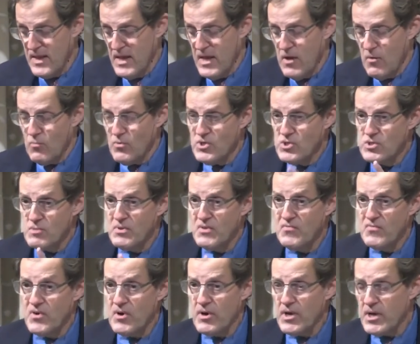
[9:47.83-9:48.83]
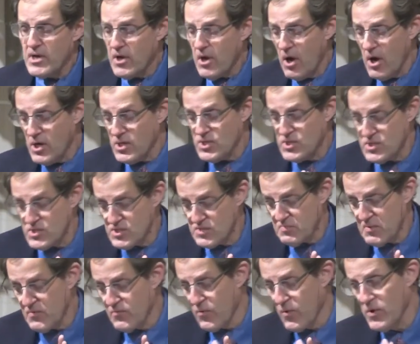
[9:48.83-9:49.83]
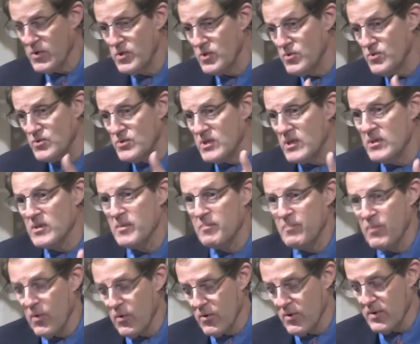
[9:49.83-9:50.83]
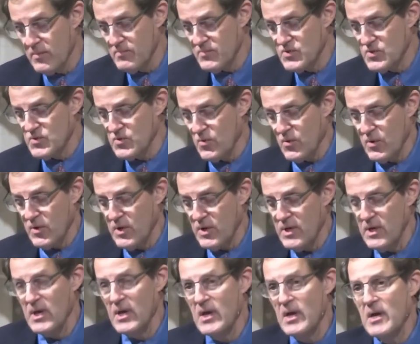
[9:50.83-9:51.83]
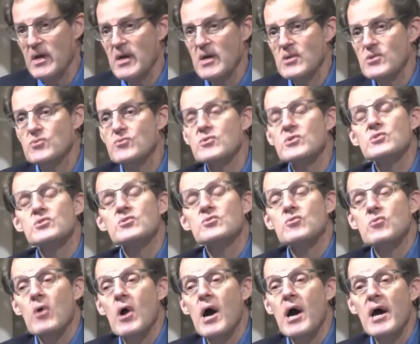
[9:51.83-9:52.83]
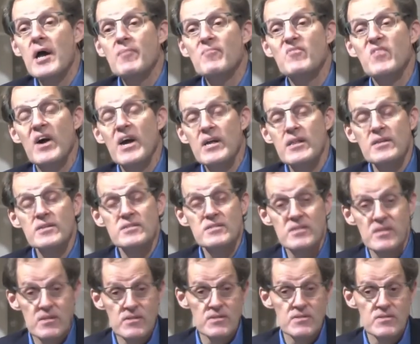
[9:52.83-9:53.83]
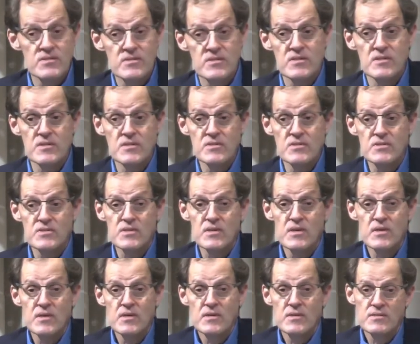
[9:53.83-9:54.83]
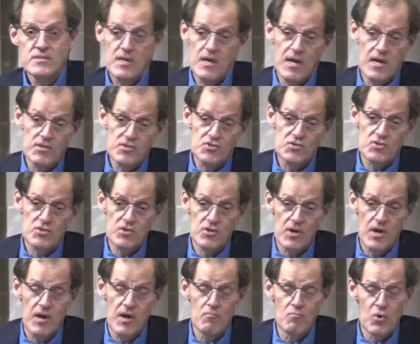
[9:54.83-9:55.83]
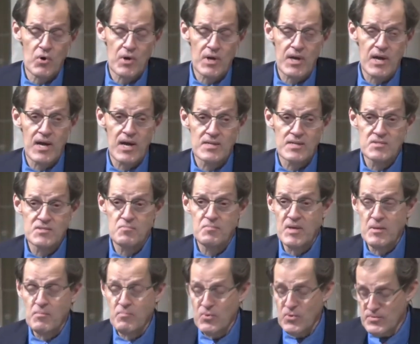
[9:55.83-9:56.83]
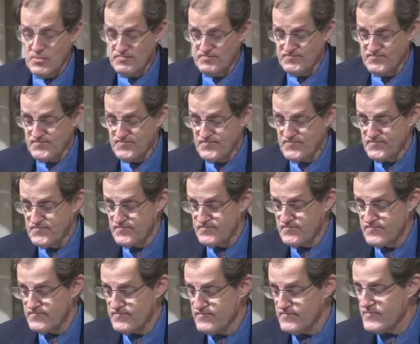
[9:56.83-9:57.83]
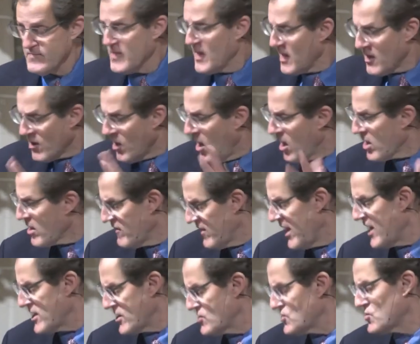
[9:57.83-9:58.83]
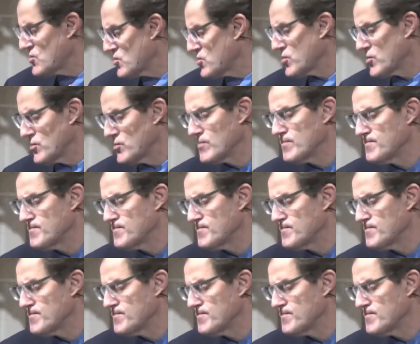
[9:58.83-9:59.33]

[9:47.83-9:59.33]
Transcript: we should be very cautious before using the Purim story to ascribe violent tendencies to Esther and Mordecai's people. And all of that is true.